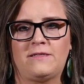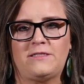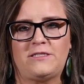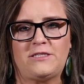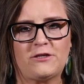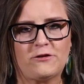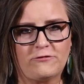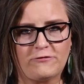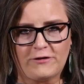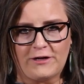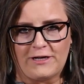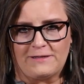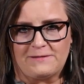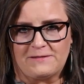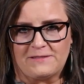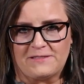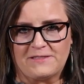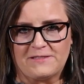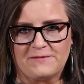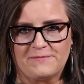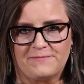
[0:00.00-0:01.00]
Dear
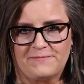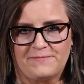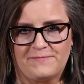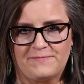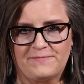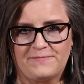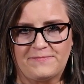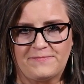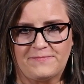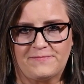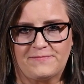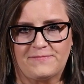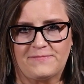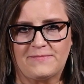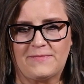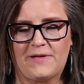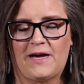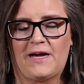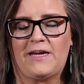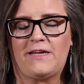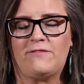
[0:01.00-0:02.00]
friends,
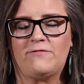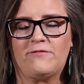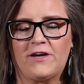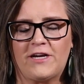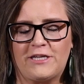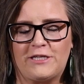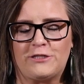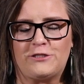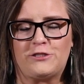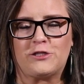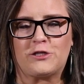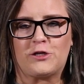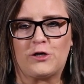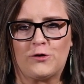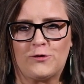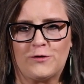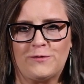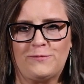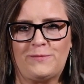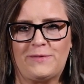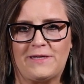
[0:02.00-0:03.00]
I invite you to
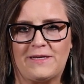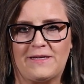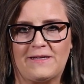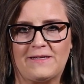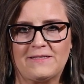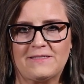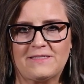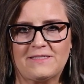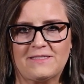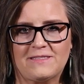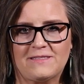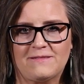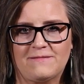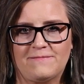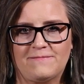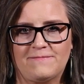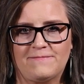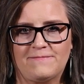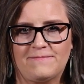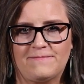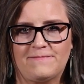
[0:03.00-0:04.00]
go in peace.
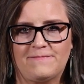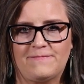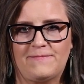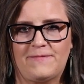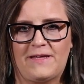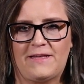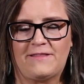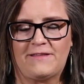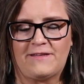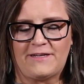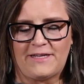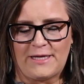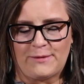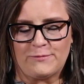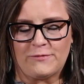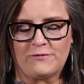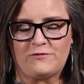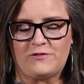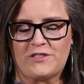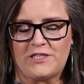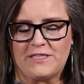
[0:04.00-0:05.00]
In the name
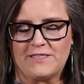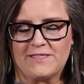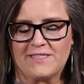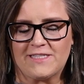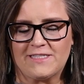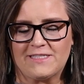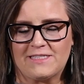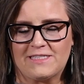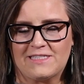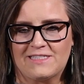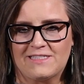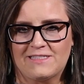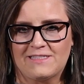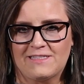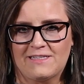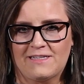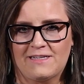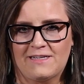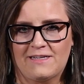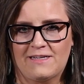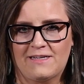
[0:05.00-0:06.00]
of Jesus.
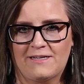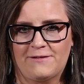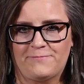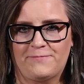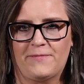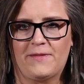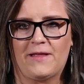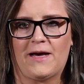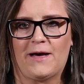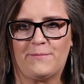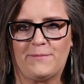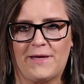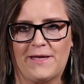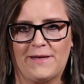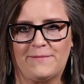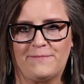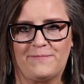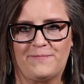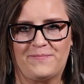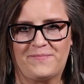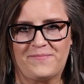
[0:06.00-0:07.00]
Amen.